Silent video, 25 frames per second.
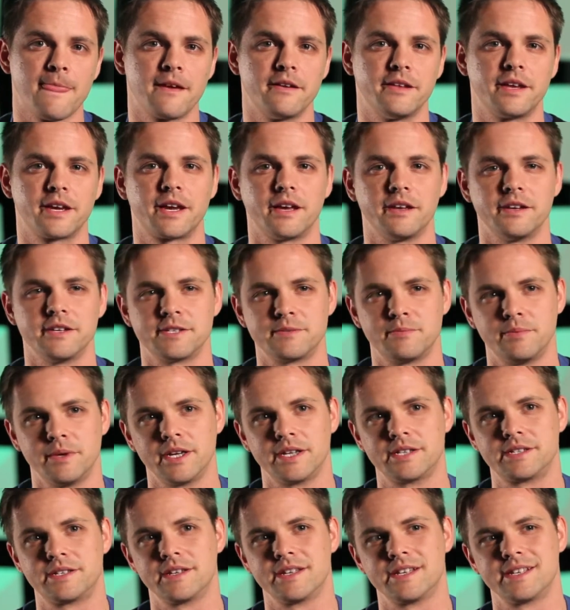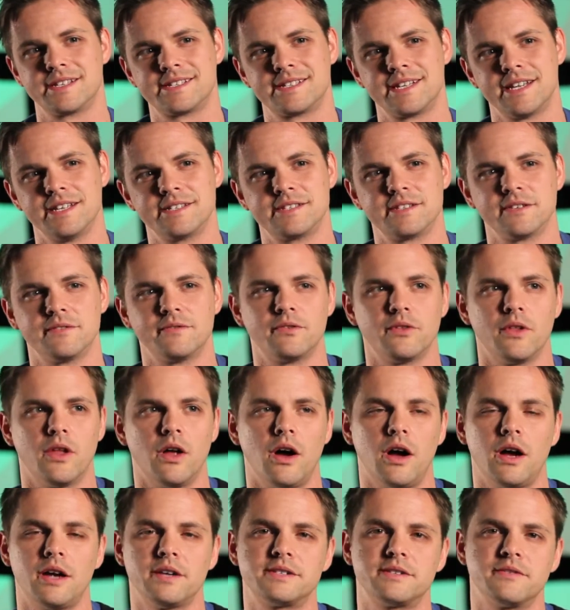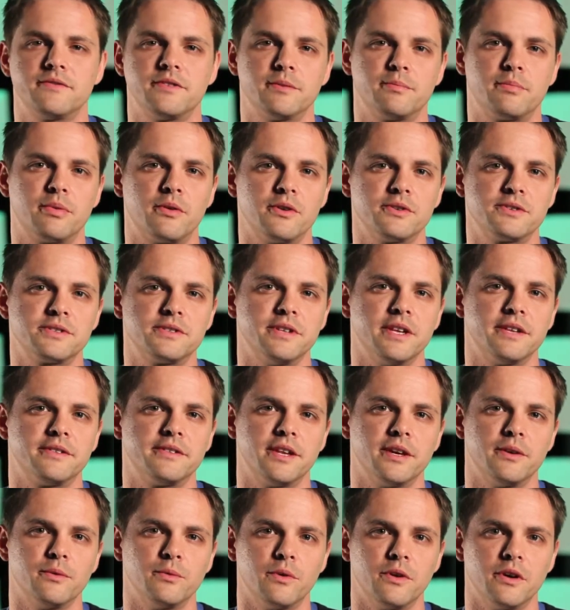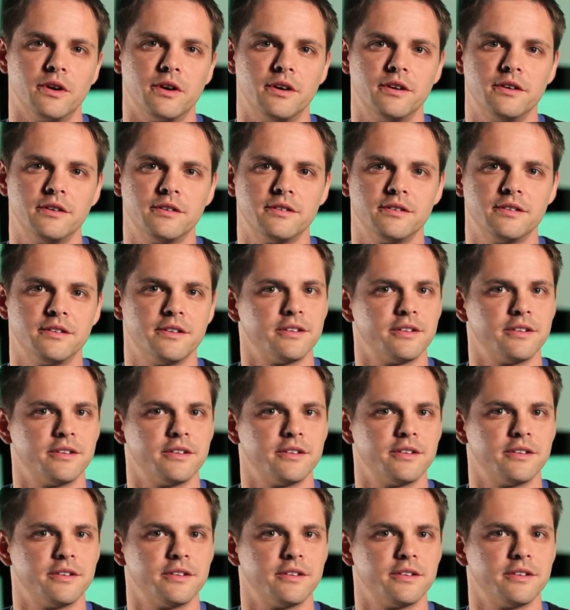That kind of speaks to the sense of loss of the person that they were.